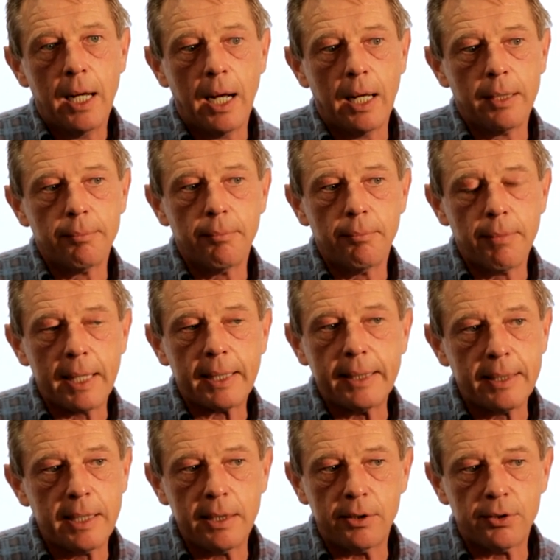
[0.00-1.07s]
and making
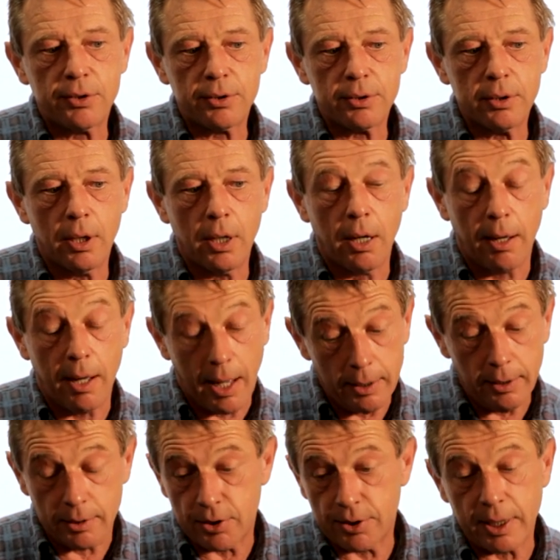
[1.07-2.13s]
these, I
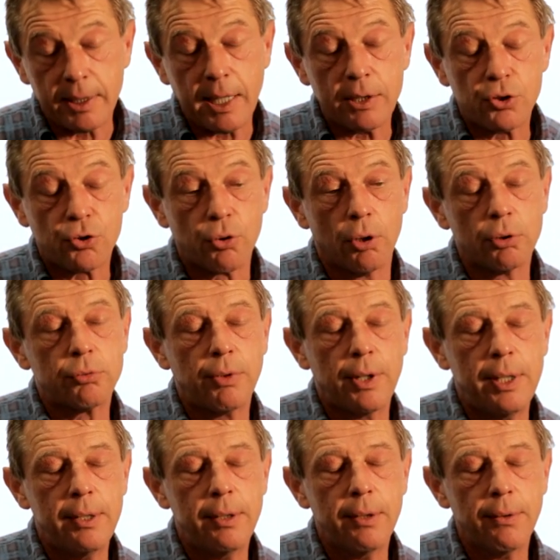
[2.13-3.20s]
like to think,
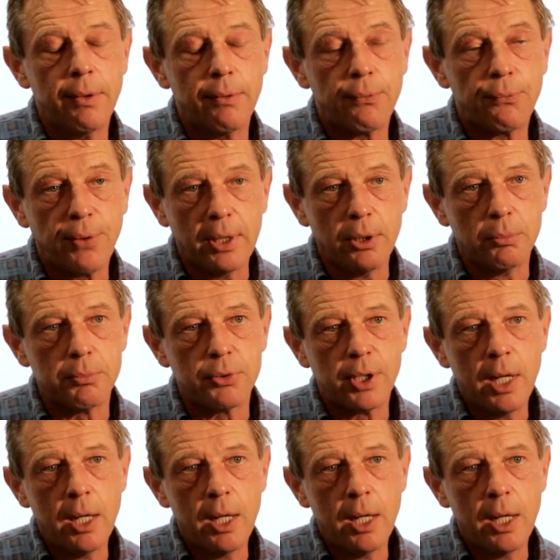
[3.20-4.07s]
extraordinary films.